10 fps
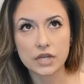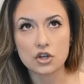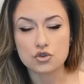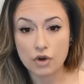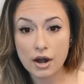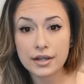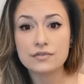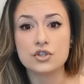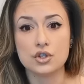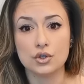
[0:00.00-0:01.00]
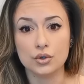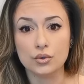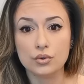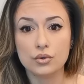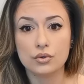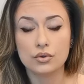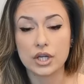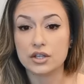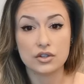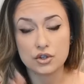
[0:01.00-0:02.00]
drives you,
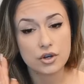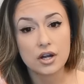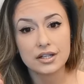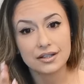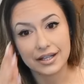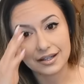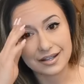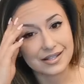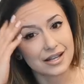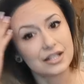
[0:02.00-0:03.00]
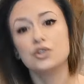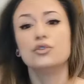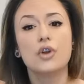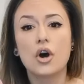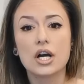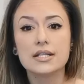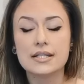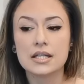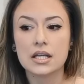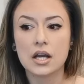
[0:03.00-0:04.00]
and you're not, like I said, you're
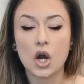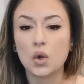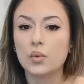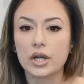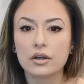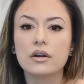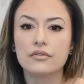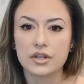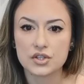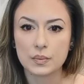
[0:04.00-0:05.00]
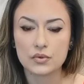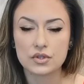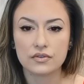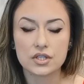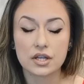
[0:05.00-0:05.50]
not aware of this most